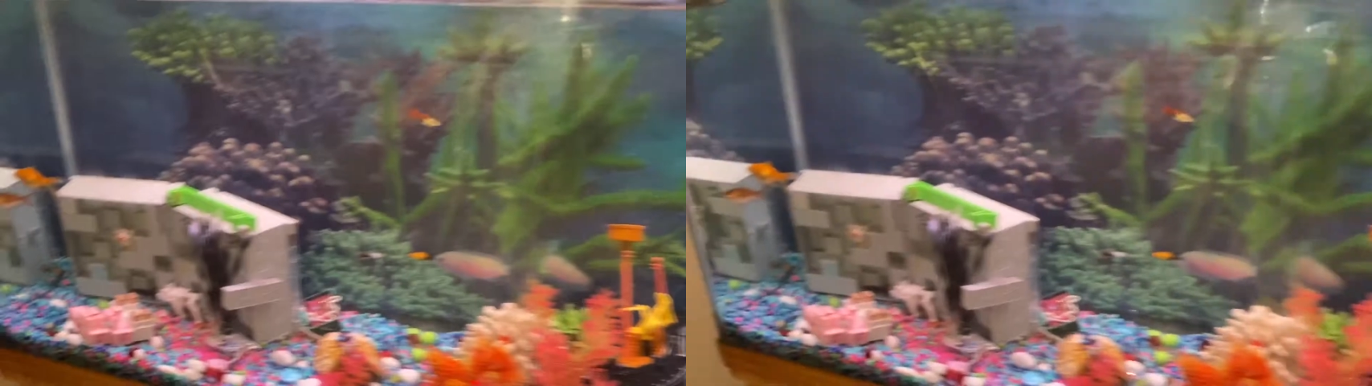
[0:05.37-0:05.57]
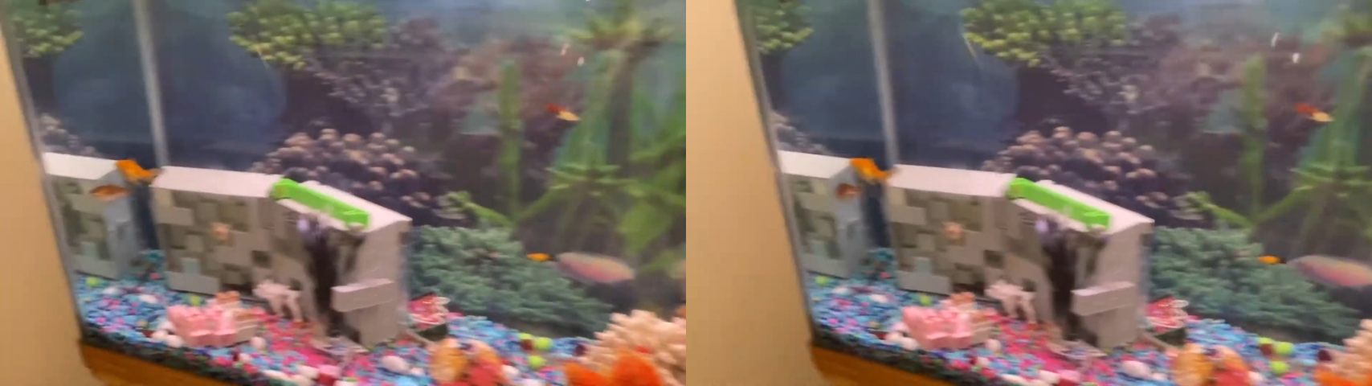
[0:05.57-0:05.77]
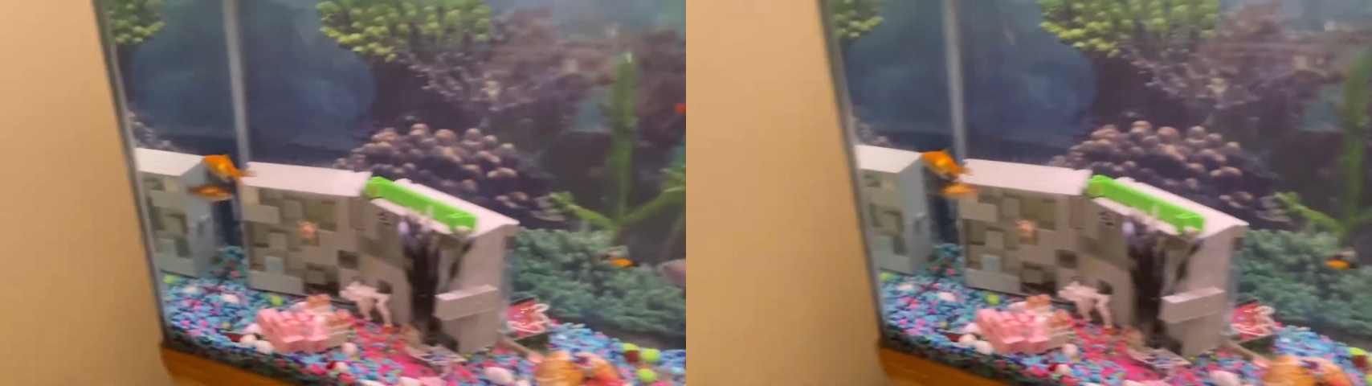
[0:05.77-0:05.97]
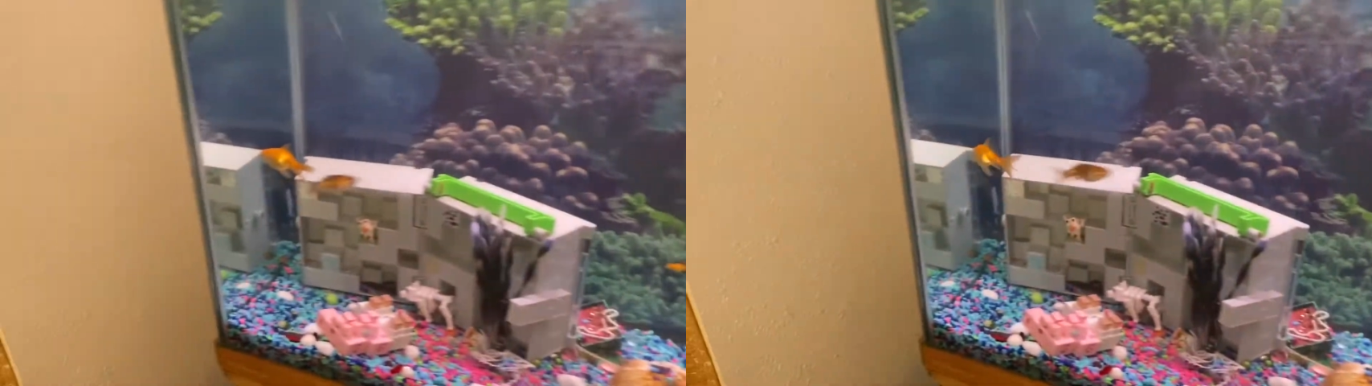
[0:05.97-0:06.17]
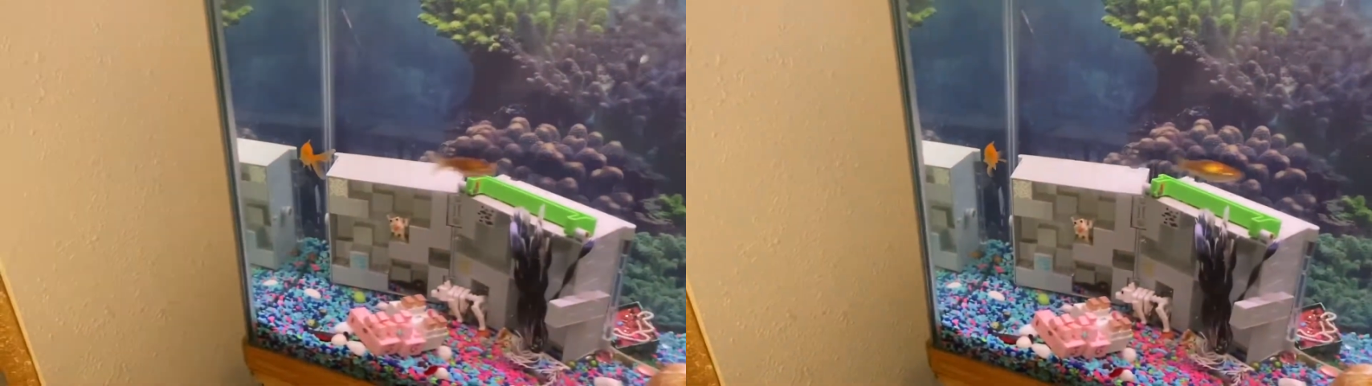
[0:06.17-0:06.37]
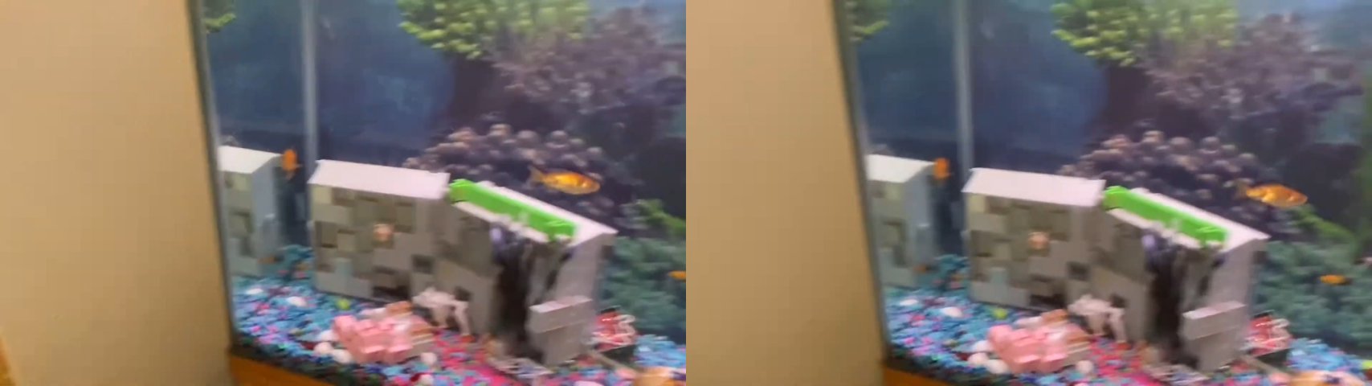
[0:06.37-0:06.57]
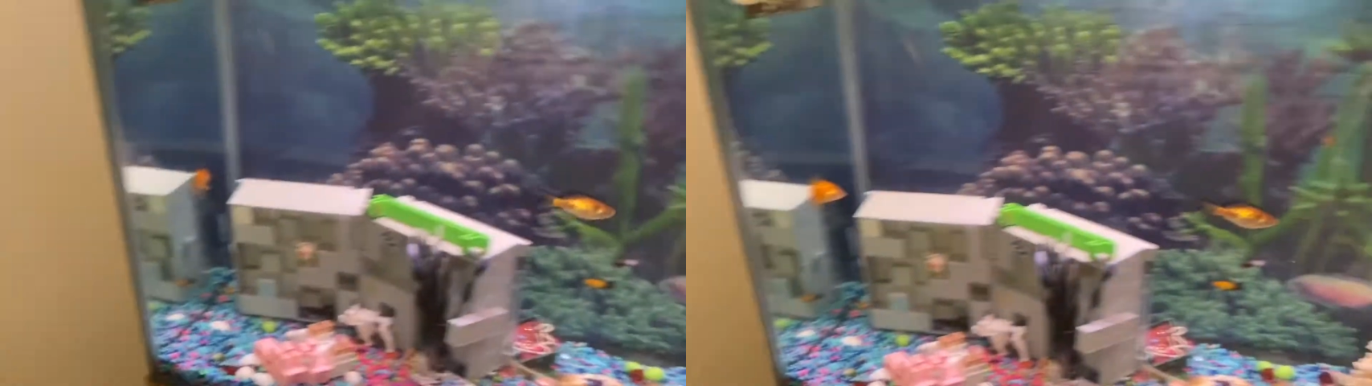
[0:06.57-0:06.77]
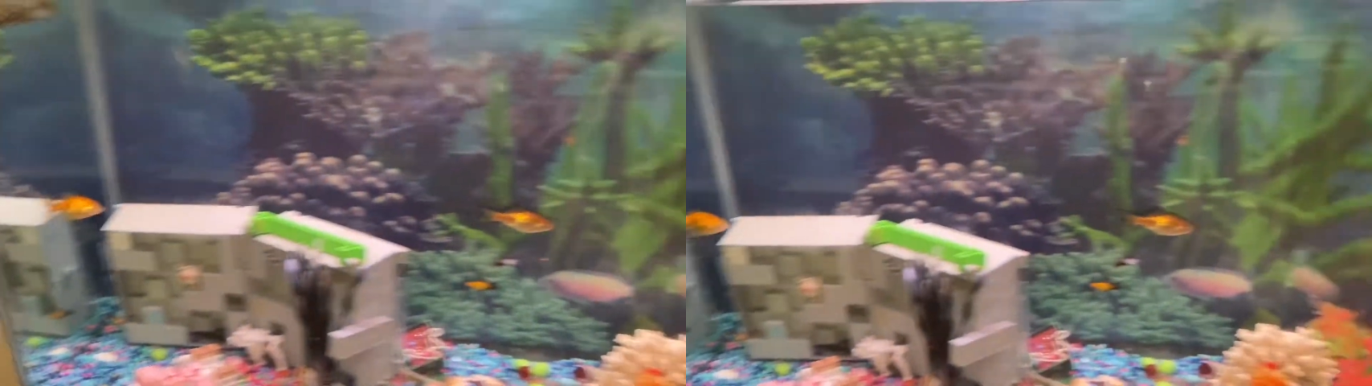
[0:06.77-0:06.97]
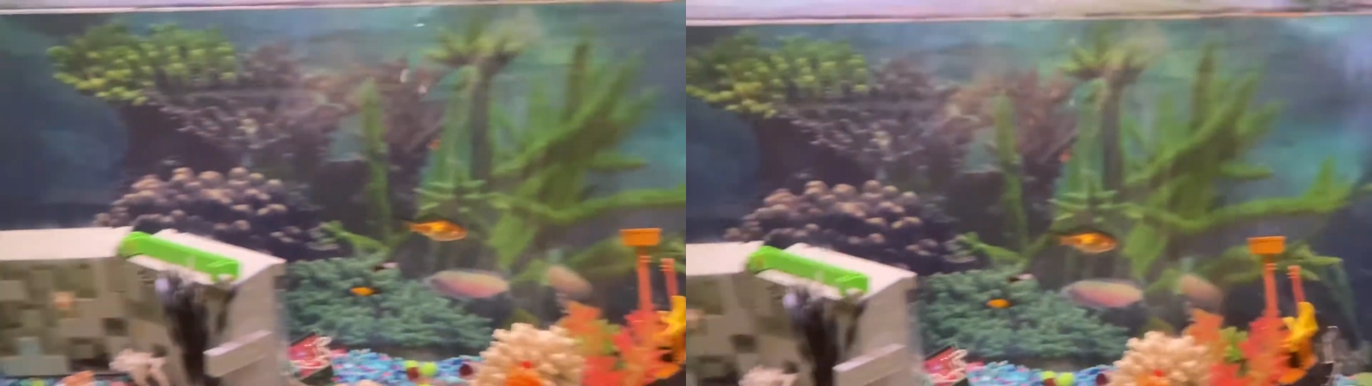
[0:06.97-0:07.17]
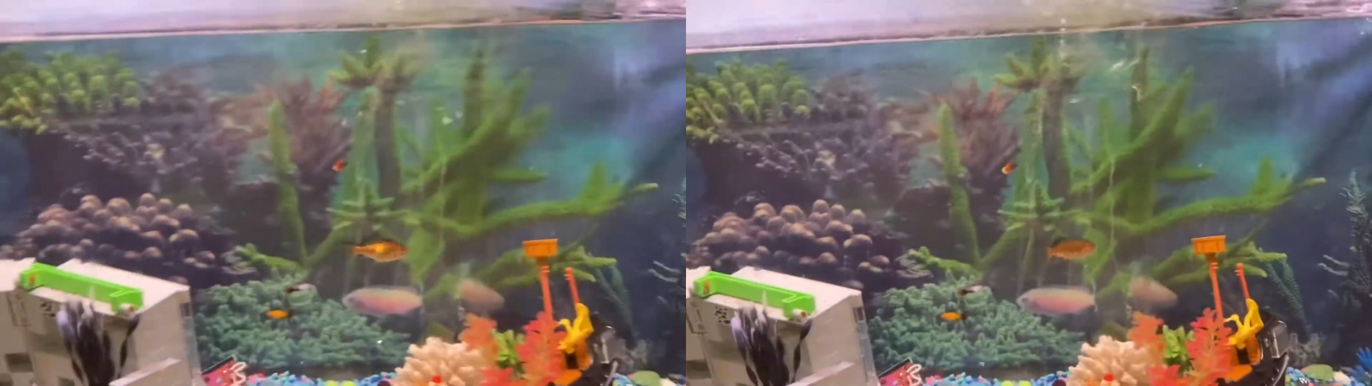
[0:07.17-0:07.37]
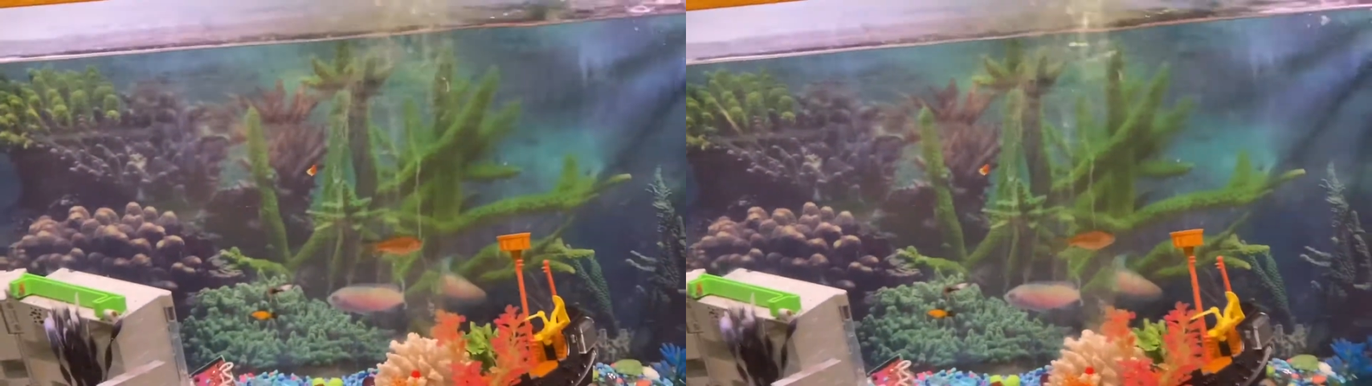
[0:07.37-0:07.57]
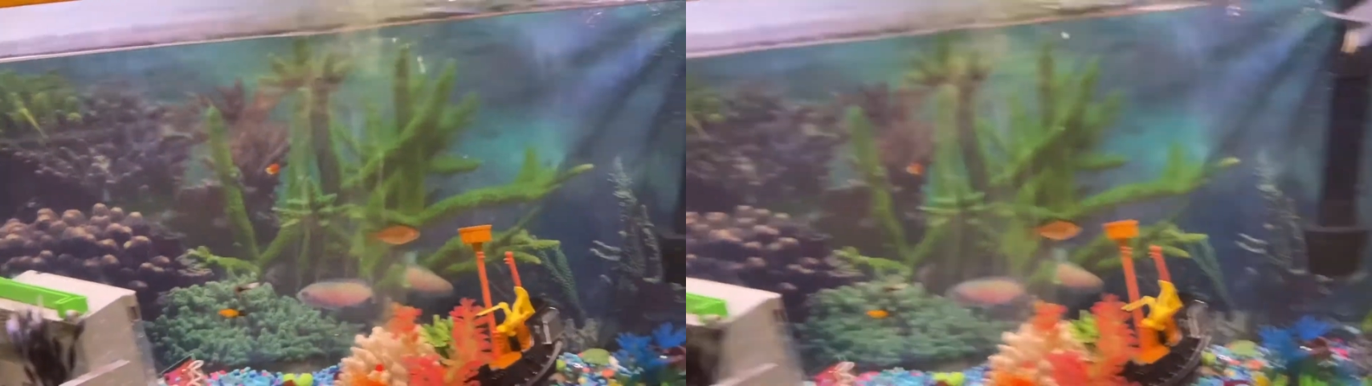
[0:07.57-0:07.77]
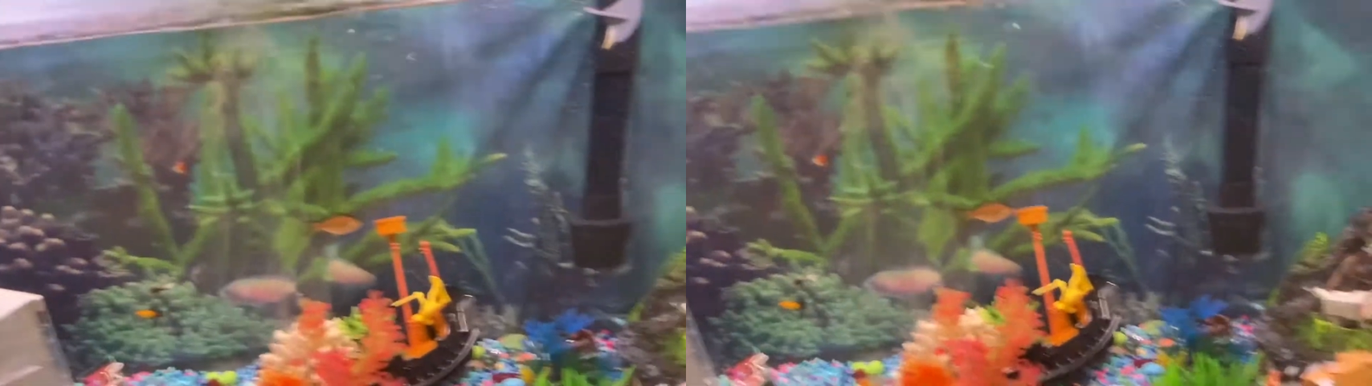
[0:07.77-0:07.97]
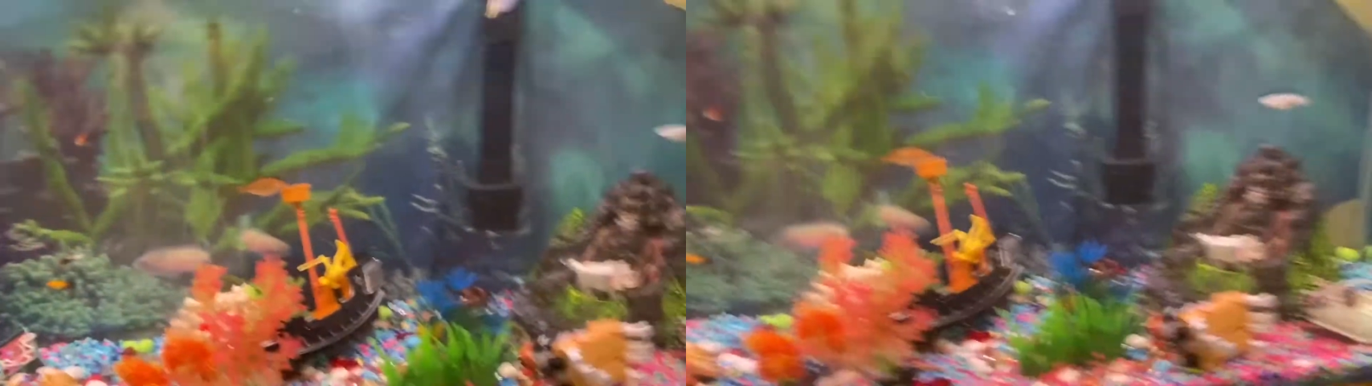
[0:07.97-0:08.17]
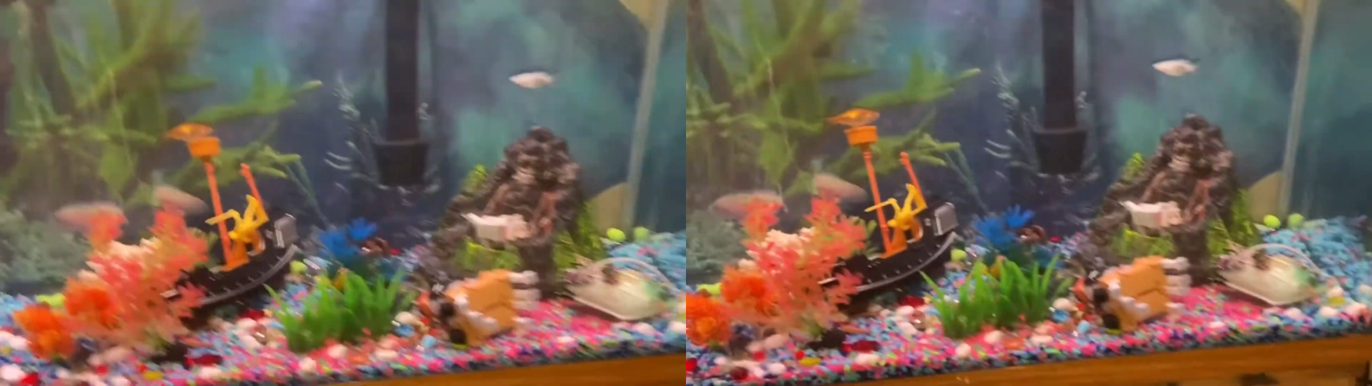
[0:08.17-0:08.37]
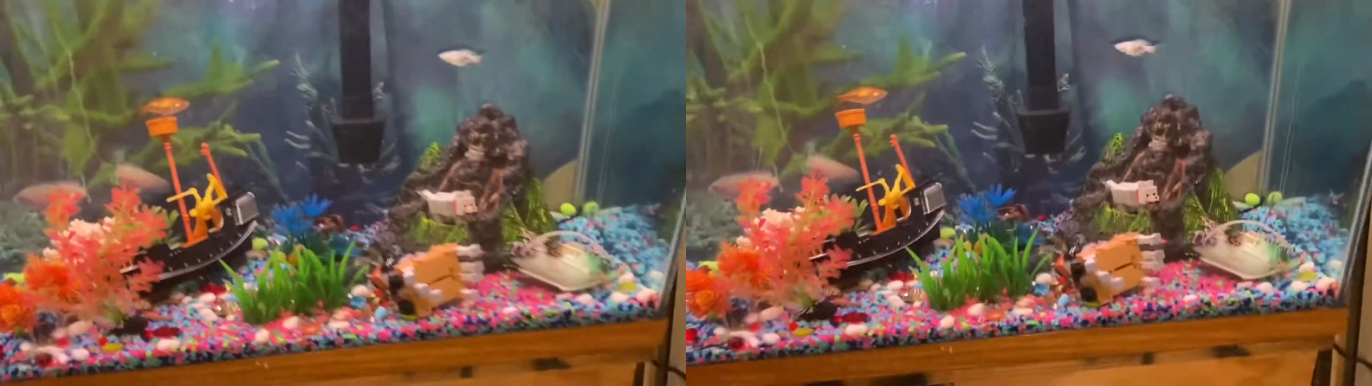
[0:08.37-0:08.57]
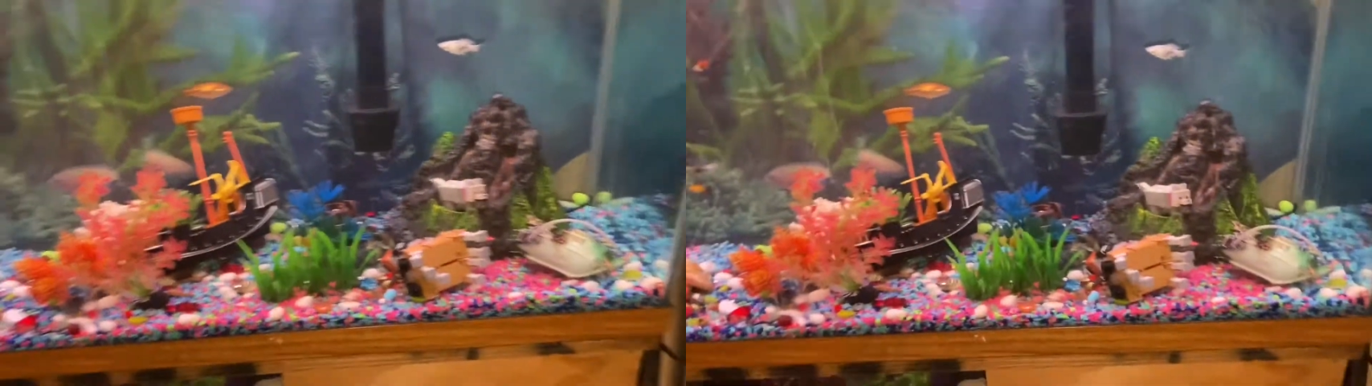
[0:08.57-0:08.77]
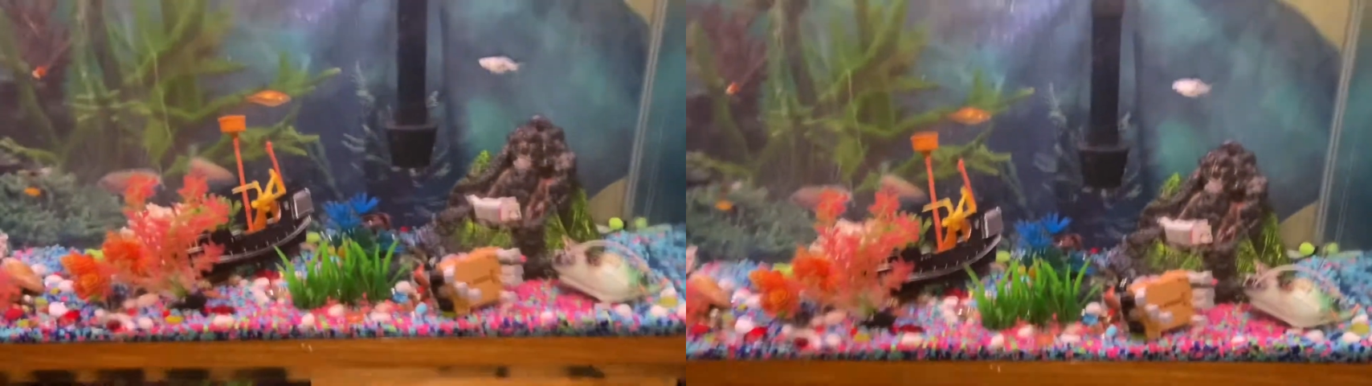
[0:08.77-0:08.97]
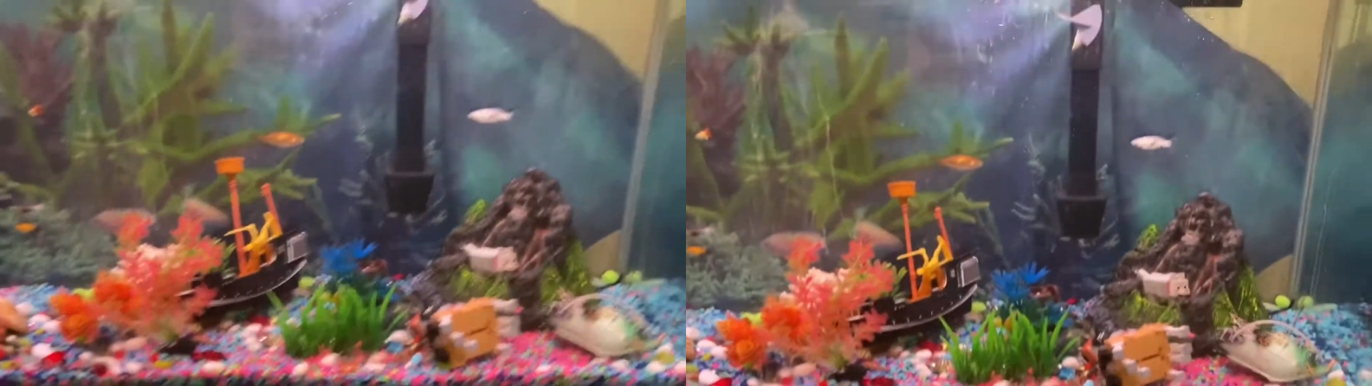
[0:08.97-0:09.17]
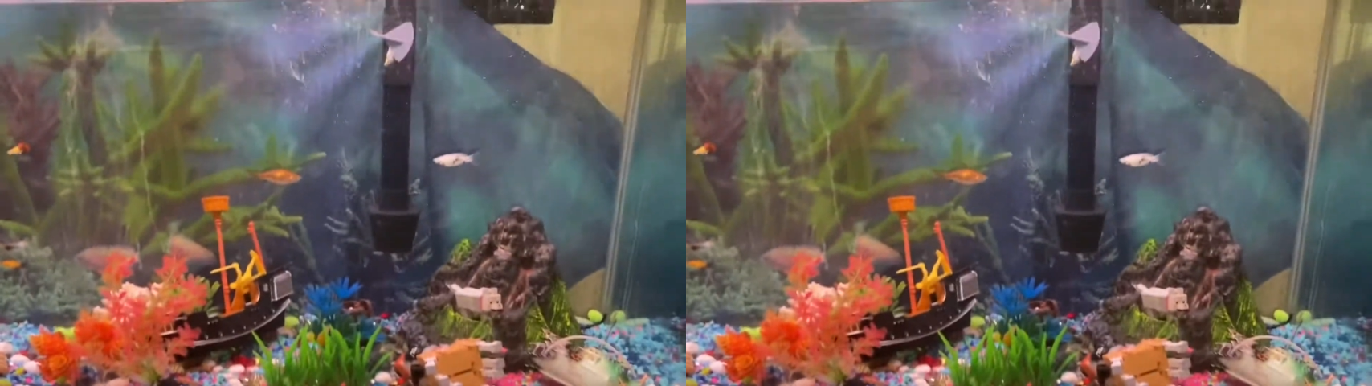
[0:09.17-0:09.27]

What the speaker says: (no speaker visible)